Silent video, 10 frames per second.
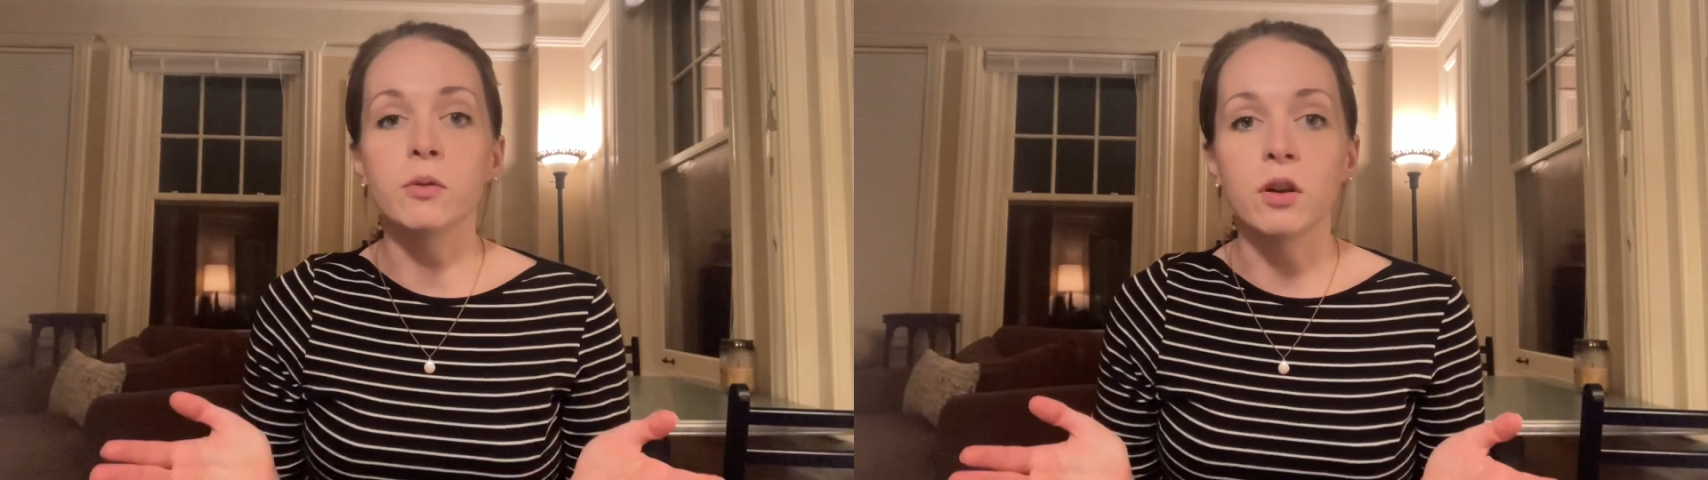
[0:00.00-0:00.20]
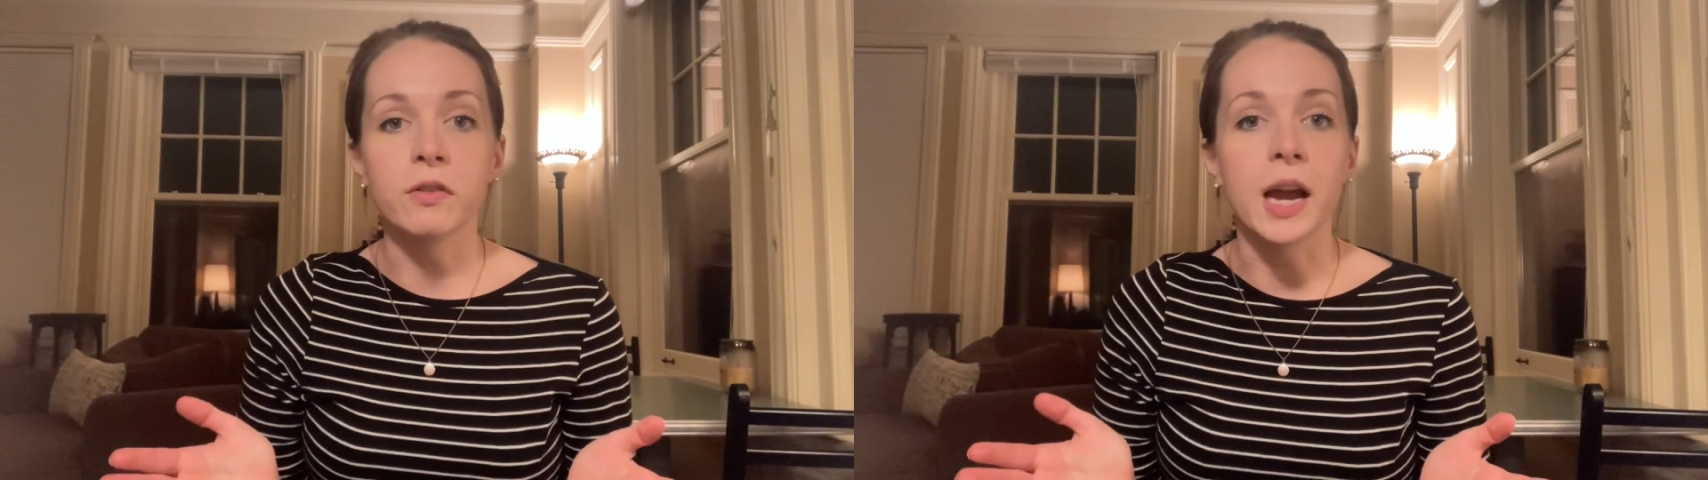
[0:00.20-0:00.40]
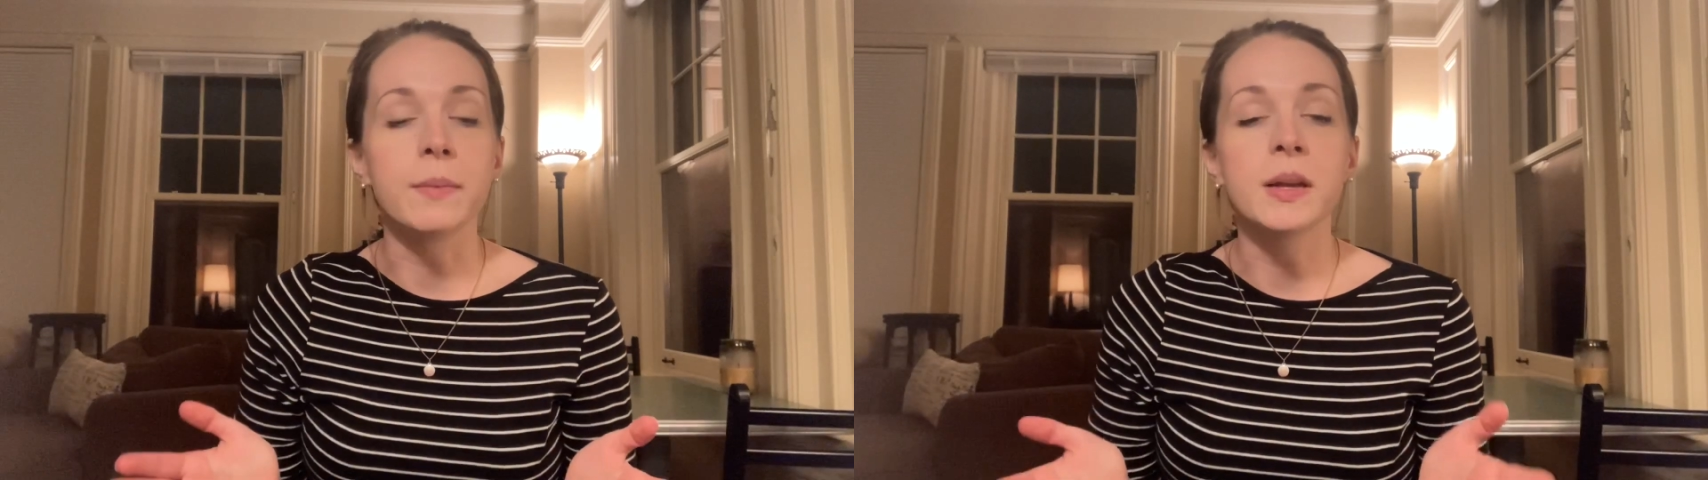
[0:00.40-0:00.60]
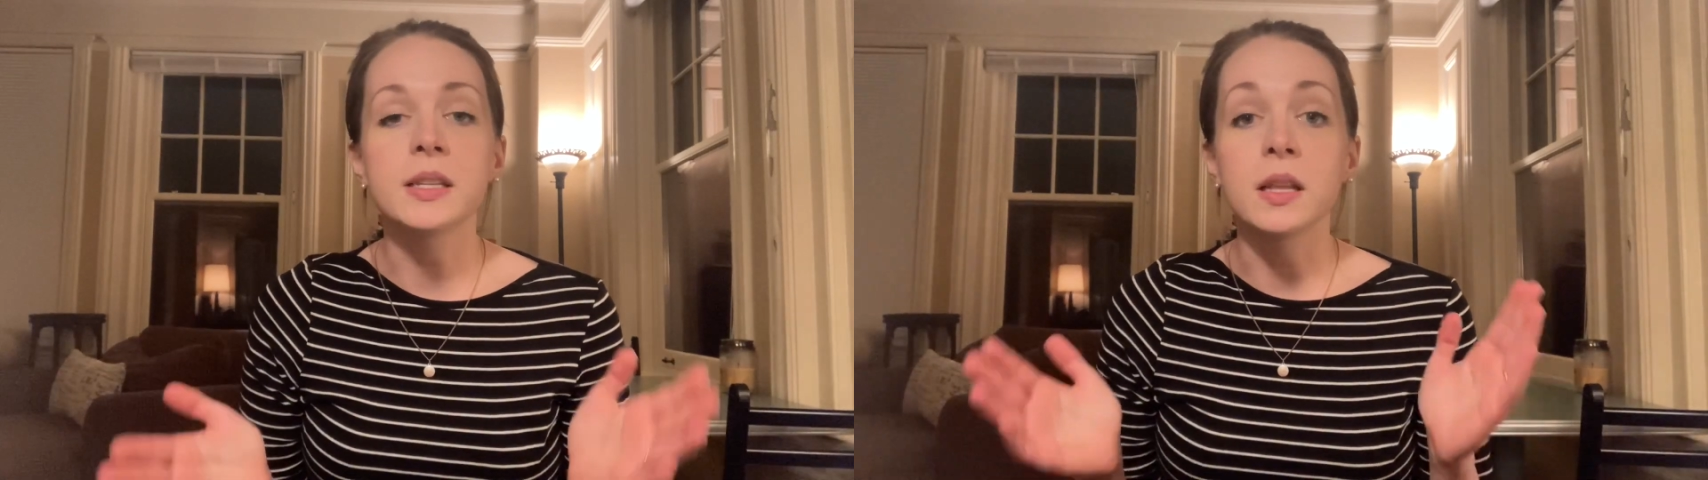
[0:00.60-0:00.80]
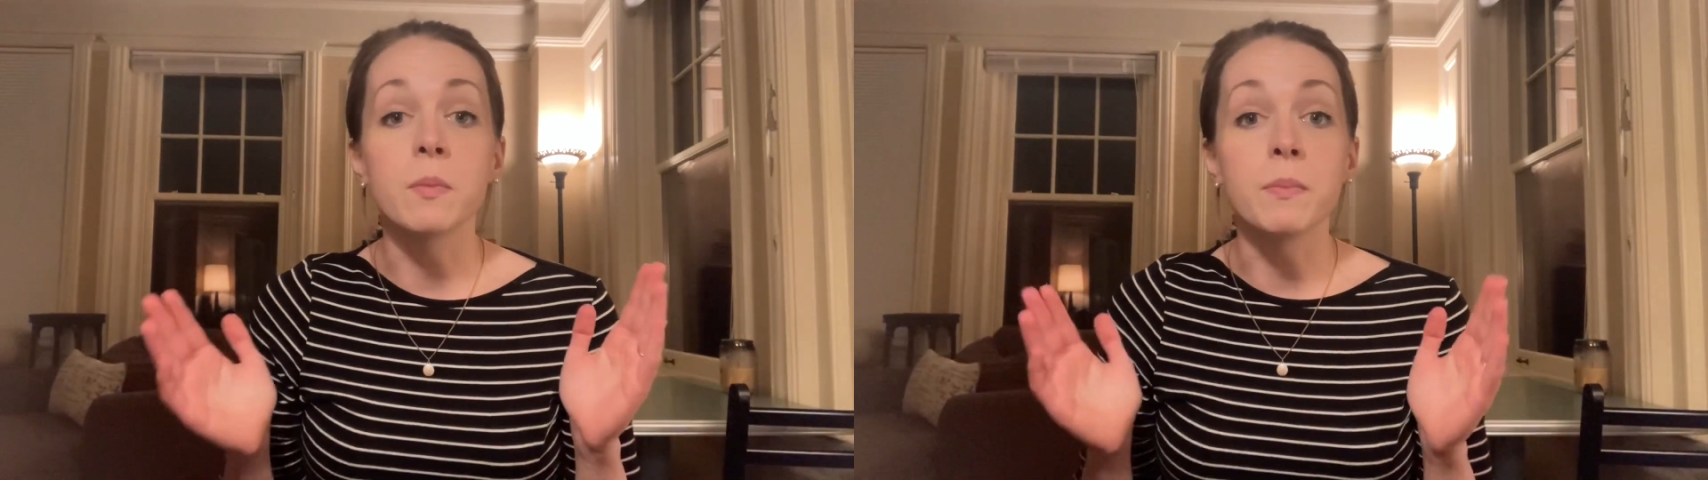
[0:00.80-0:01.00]

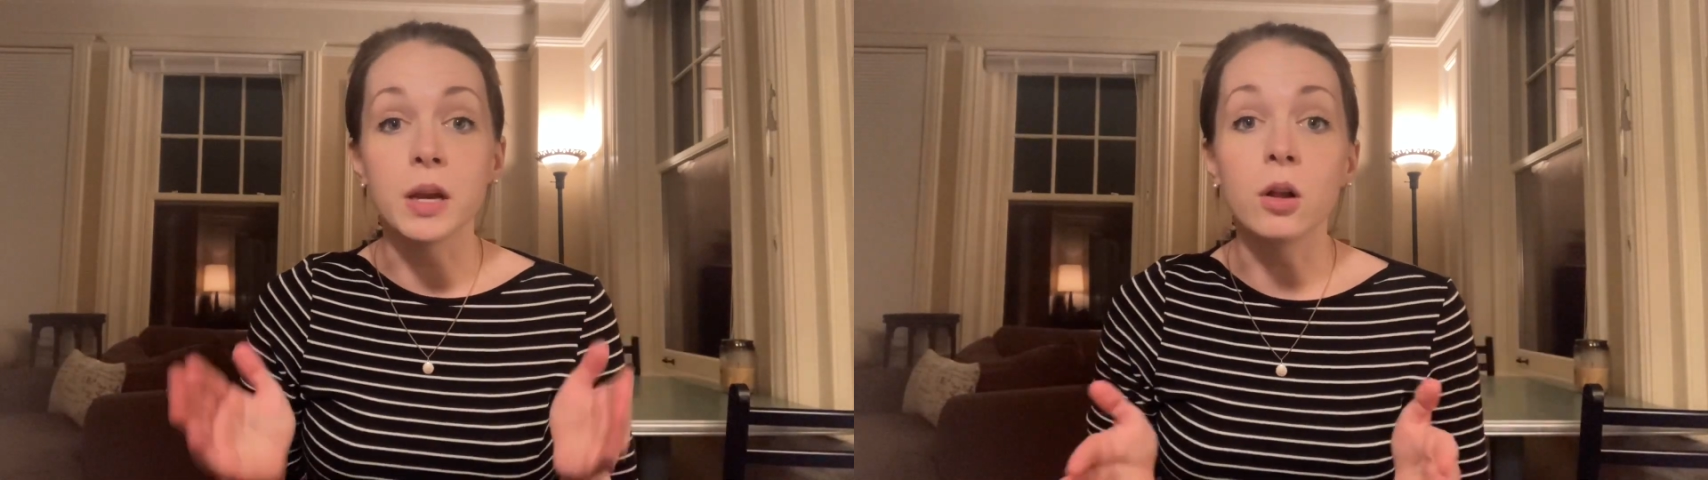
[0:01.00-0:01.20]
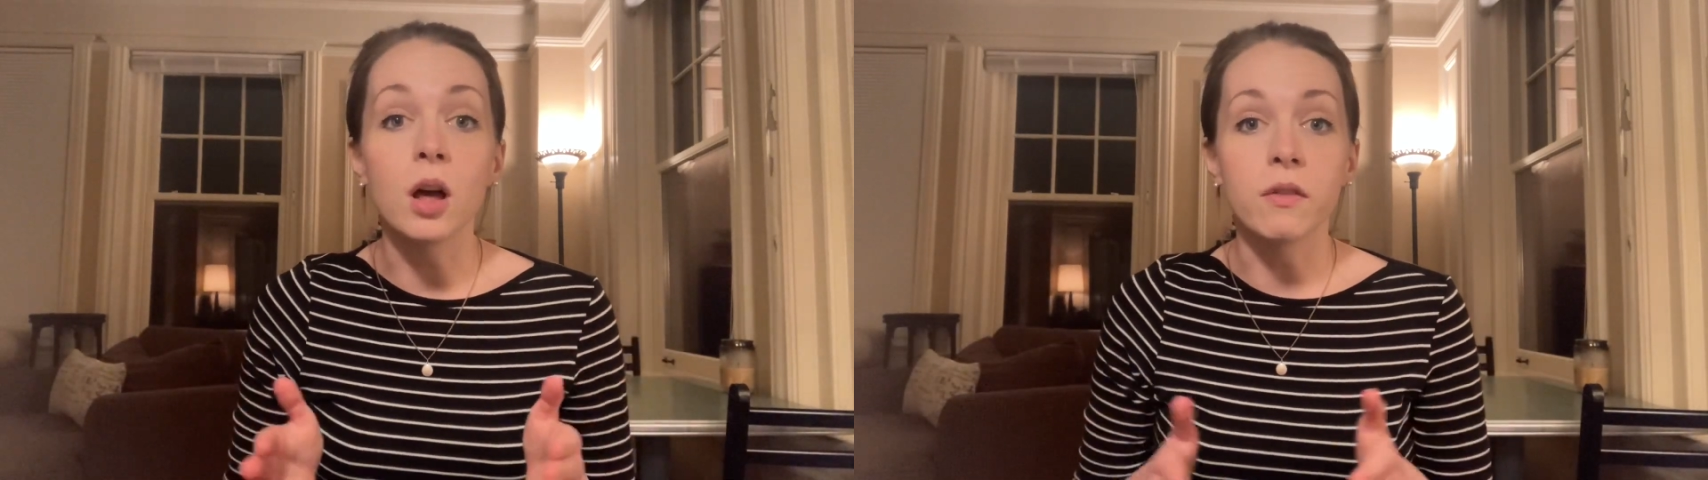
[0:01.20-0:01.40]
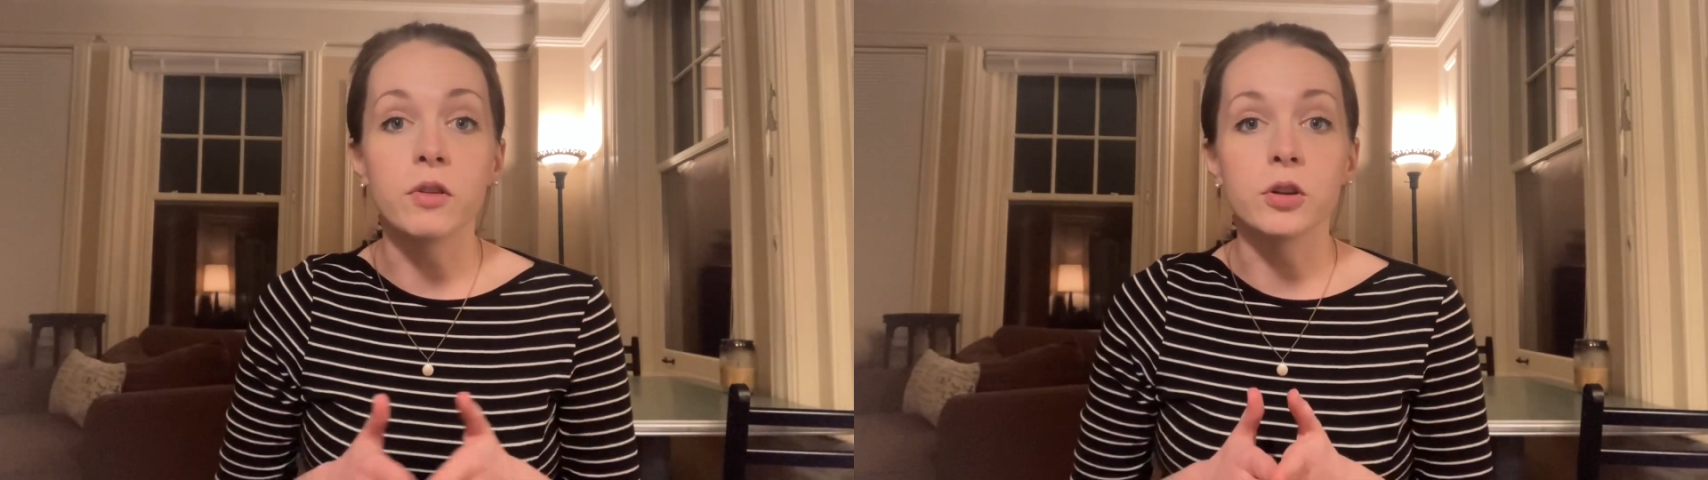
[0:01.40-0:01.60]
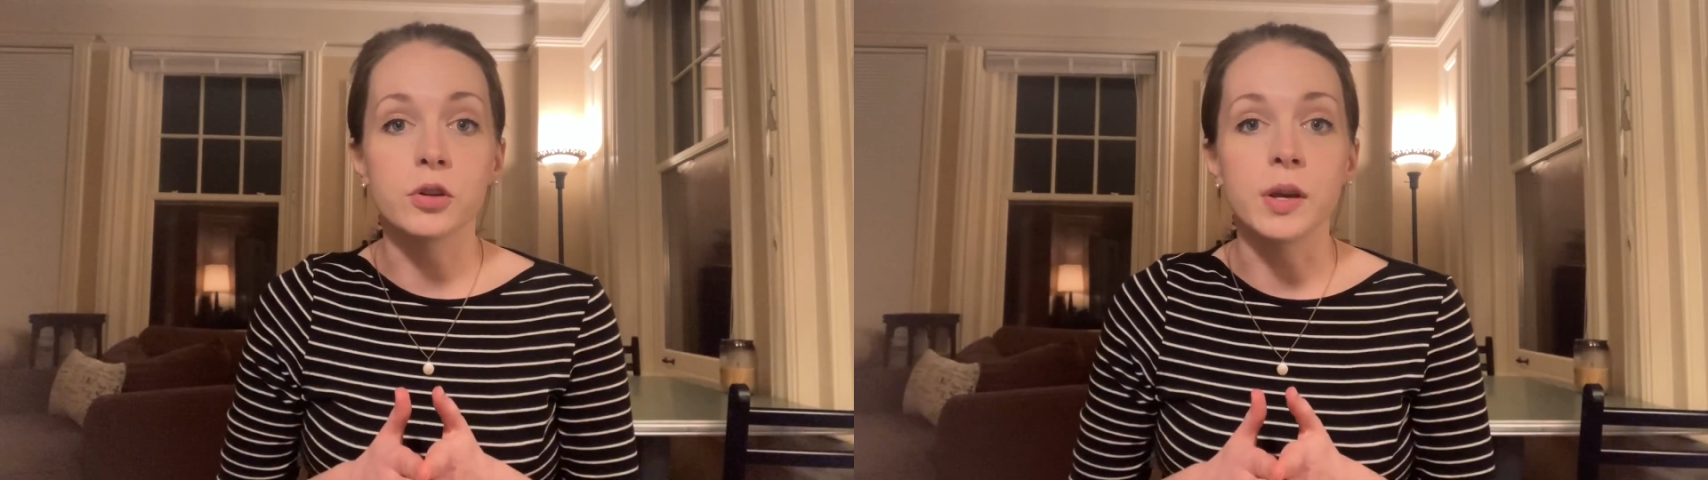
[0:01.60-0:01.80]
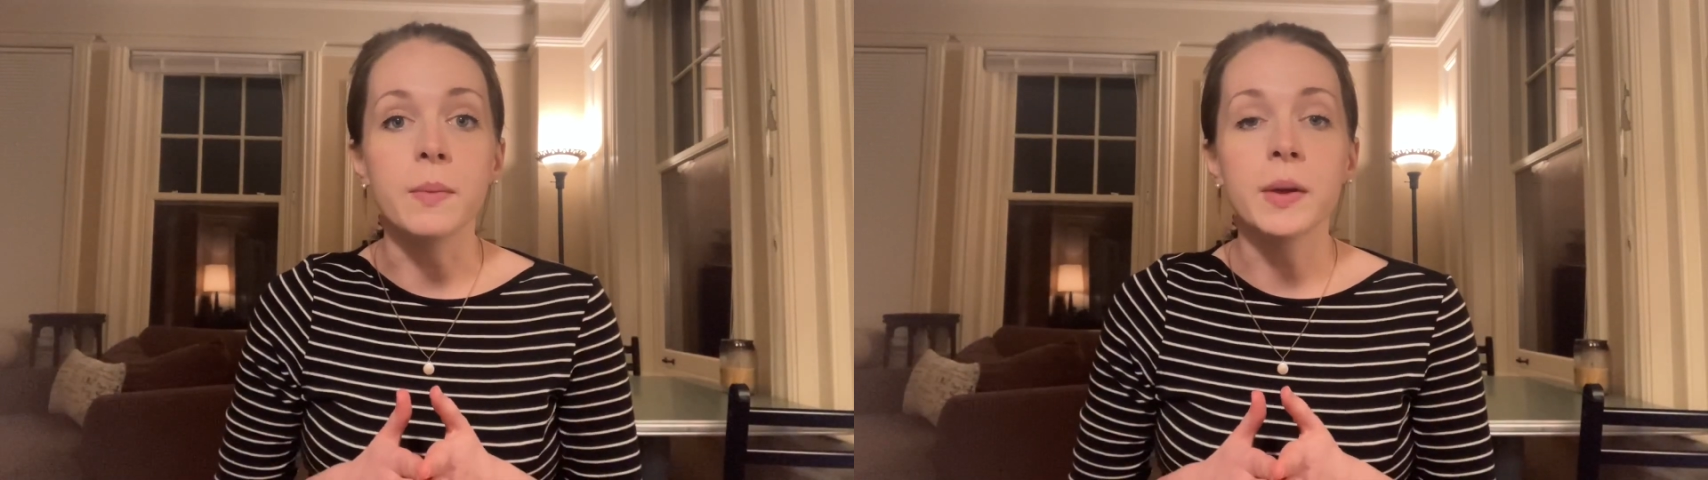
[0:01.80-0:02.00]
refinements in the middle of their
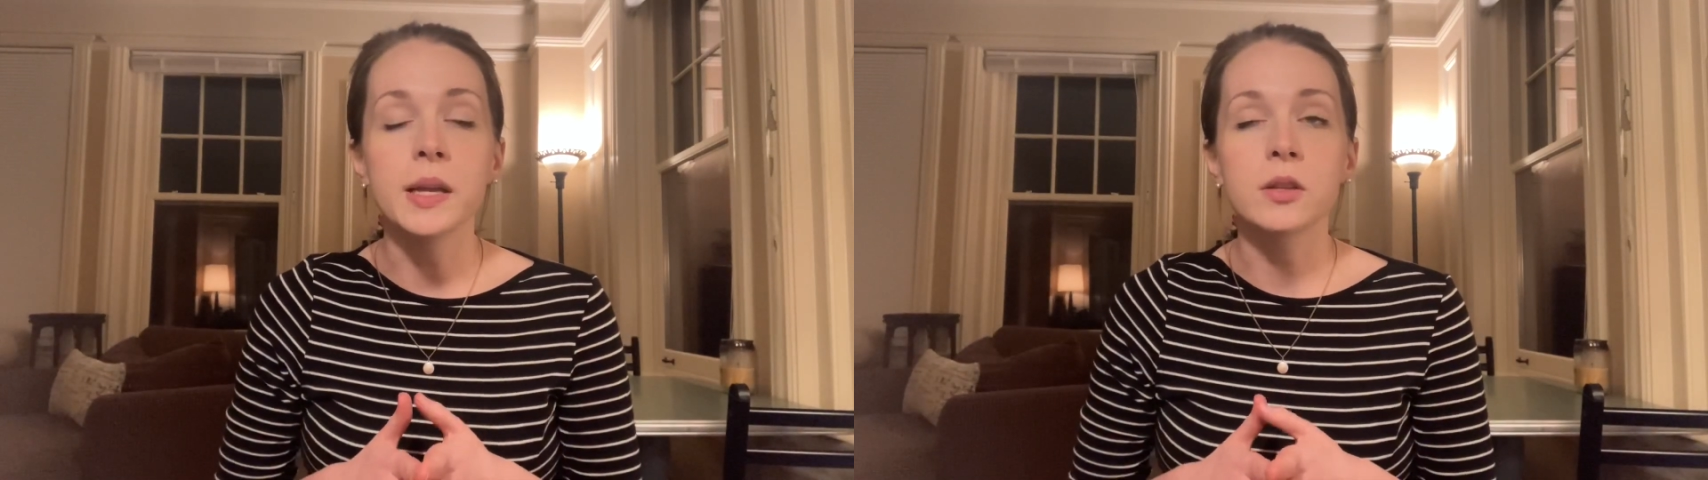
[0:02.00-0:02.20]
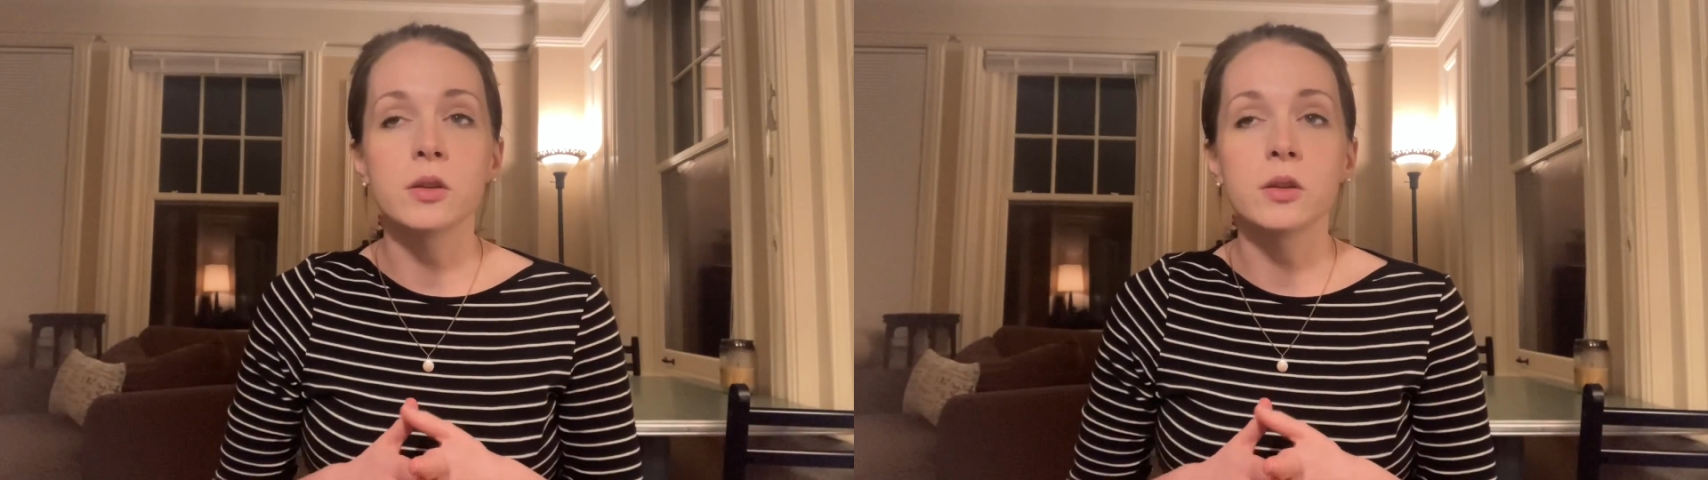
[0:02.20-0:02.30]
treatment.